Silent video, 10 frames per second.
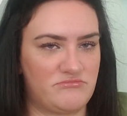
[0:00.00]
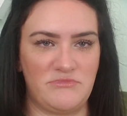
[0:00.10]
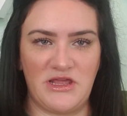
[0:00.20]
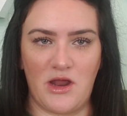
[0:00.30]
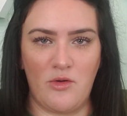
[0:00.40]

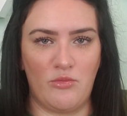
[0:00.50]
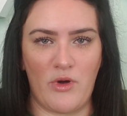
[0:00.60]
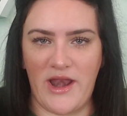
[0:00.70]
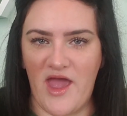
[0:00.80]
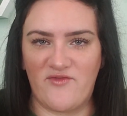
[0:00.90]
you know,
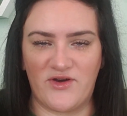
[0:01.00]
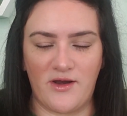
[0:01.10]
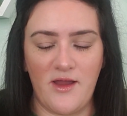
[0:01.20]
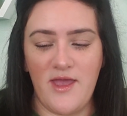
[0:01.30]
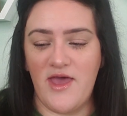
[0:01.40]
whatever,
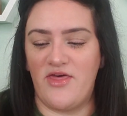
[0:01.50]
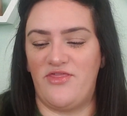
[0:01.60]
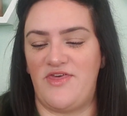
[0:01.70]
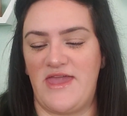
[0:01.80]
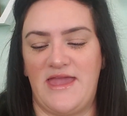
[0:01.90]

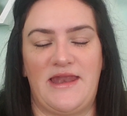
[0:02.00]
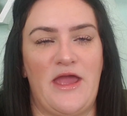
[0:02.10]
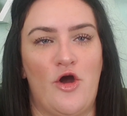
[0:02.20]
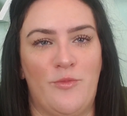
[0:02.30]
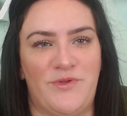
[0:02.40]
then I
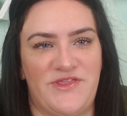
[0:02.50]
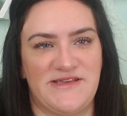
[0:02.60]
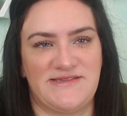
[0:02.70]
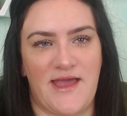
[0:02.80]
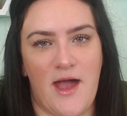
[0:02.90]
hope
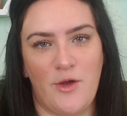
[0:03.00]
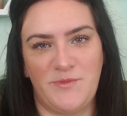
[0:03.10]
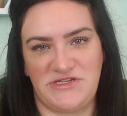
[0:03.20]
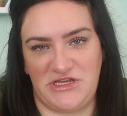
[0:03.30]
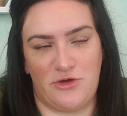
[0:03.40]
this
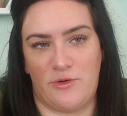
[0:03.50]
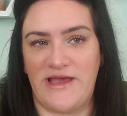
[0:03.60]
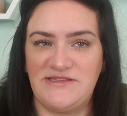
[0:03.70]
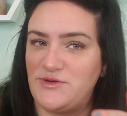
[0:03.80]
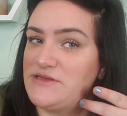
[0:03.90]
helped you.
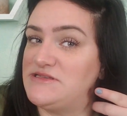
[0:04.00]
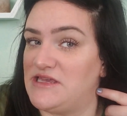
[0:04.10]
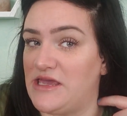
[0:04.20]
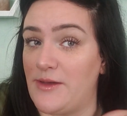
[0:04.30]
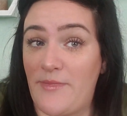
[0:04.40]
As you can
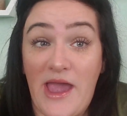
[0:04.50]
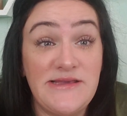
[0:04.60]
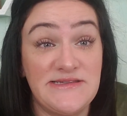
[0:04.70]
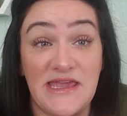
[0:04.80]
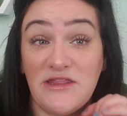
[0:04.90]
see, my
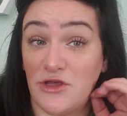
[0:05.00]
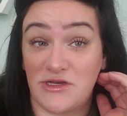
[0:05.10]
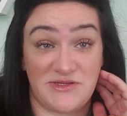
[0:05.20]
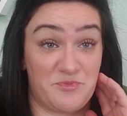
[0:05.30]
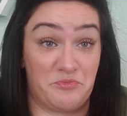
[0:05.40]
skin
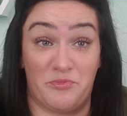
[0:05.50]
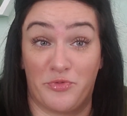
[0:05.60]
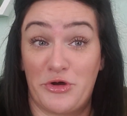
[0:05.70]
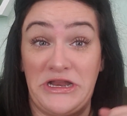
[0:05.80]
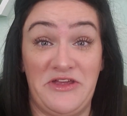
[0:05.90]
looks
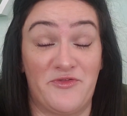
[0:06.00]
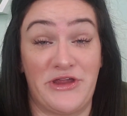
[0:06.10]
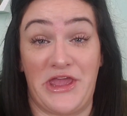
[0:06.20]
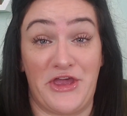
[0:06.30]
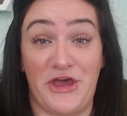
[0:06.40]
pretty
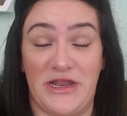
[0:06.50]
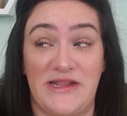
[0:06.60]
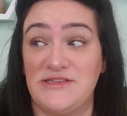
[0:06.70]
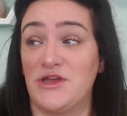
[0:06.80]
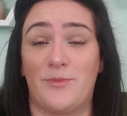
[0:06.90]
freaking good. It
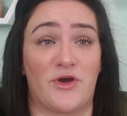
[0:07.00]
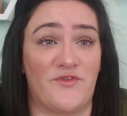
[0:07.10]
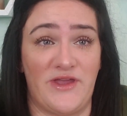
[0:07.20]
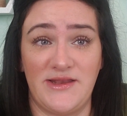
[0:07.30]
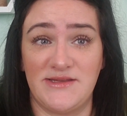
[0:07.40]
doesn't look
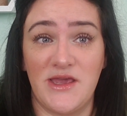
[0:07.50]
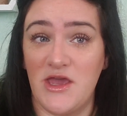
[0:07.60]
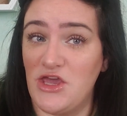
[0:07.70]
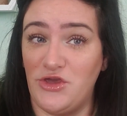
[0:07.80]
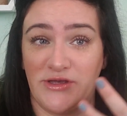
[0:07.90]
perfect.
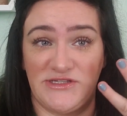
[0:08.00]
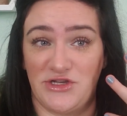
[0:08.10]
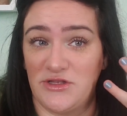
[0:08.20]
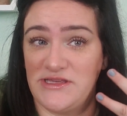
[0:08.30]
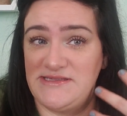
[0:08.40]
You can
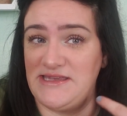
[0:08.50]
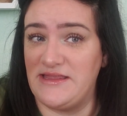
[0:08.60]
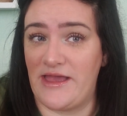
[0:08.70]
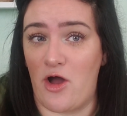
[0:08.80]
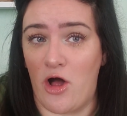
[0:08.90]
certainly see
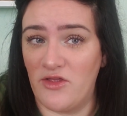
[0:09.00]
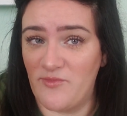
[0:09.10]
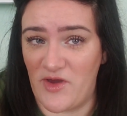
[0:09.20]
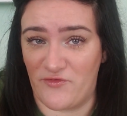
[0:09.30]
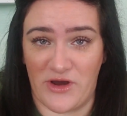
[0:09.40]
like all
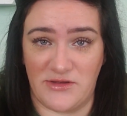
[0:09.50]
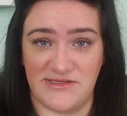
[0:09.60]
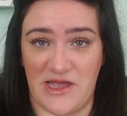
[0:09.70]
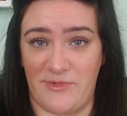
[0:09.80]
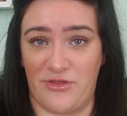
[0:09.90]
of my
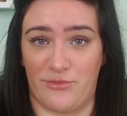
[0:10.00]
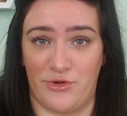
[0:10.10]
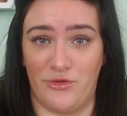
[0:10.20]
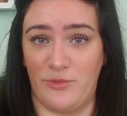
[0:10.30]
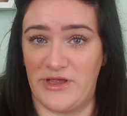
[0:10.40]
freckles coming
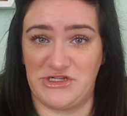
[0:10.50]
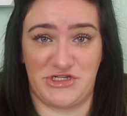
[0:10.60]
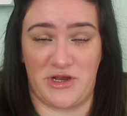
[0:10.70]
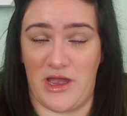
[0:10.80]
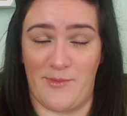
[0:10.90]
through,
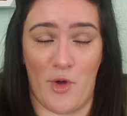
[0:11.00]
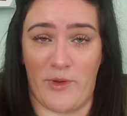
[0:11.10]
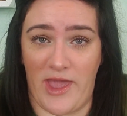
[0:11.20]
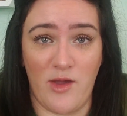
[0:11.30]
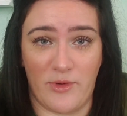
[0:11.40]
which I'm
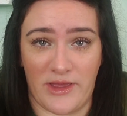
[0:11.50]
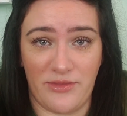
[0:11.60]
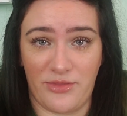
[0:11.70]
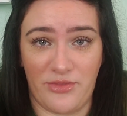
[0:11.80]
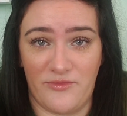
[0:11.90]
okay
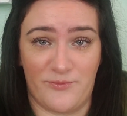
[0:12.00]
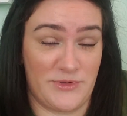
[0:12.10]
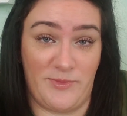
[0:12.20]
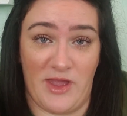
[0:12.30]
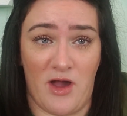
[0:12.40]
with,
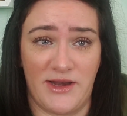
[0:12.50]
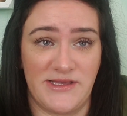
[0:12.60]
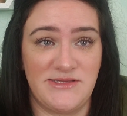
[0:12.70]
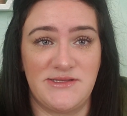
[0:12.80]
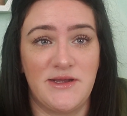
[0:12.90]
to be
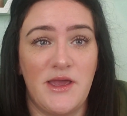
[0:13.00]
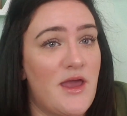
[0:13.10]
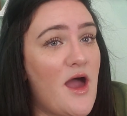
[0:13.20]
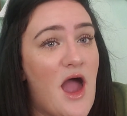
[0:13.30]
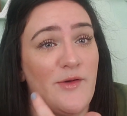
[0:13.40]
honest.
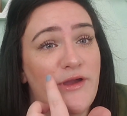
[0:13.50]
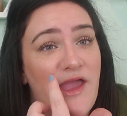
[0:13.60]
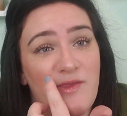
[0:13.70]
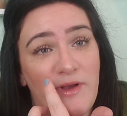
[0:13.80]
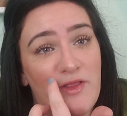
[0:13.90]
I'm
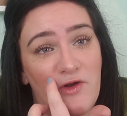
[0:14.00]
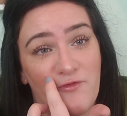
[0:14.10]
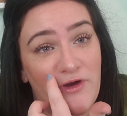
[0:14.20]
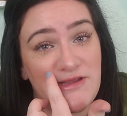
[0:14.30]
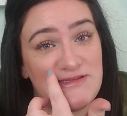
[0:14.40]
okay that my little
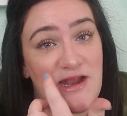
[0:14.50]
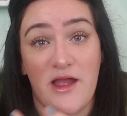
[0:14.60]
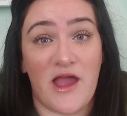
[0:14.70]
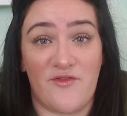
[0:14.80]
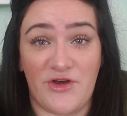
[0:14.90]
friend's
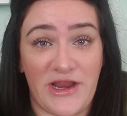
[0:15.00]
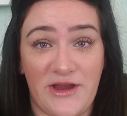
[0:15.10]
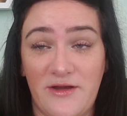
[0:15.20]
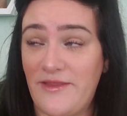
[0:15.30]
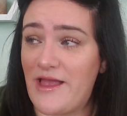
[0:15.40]
not covered
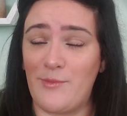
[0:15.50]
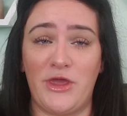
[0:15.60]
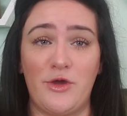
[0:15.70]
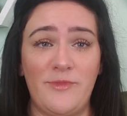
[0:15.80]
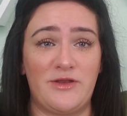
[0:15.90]
here. Like, I'm
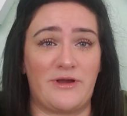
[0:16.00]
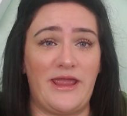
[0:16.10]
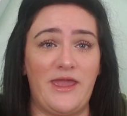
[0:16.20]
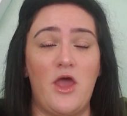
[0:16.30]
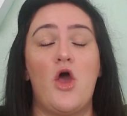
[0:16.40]
human,
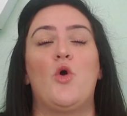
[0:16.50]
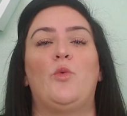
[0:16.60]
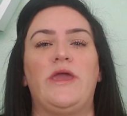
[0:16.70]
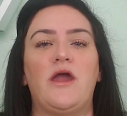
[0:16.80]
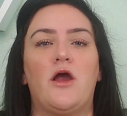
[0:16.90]
right?
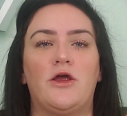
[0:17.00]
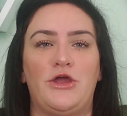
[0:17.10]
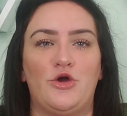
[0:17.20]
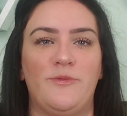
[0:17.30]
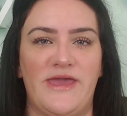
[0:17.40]
We are
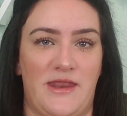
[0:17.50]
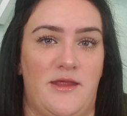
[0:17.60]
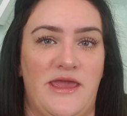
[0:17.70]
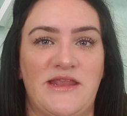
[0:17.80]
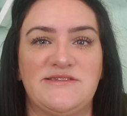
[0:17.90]

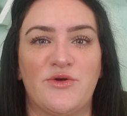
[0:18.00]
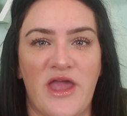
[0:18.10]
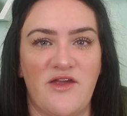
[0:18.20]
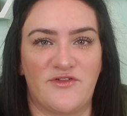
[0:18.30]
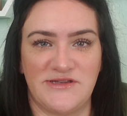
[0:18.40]
human. It is
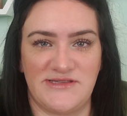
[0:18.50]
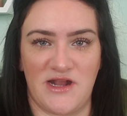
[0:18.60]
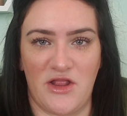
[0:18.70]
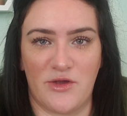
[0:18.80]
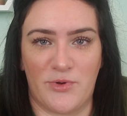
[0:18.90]
okay for us to
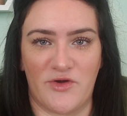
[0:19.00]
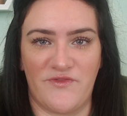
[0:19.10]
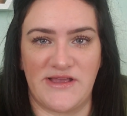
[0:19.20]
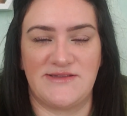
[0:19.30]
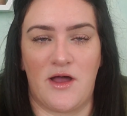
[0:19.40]
not look
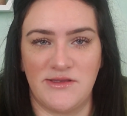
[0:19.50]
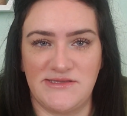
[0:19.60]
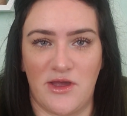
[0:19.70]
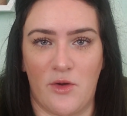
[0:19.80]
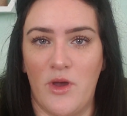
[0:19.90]
perfect.
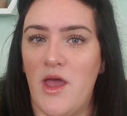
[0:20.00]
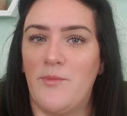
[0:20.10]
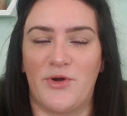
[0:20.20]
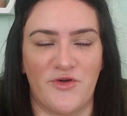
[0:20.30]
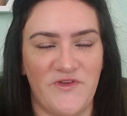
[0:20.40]
Also,
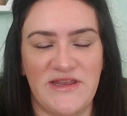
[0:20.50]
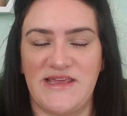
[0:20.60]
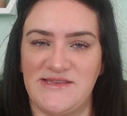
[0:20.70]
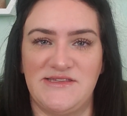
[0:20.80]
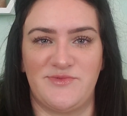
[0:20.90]
perfect
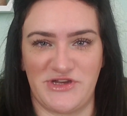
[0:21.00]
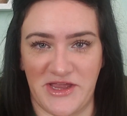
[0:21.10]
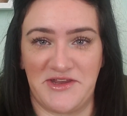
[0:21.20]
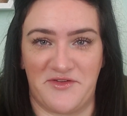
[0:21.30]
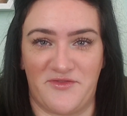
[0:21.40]
is
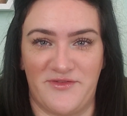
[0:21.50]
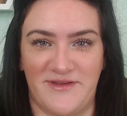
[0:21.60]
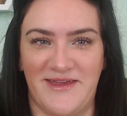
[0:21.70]
subjective.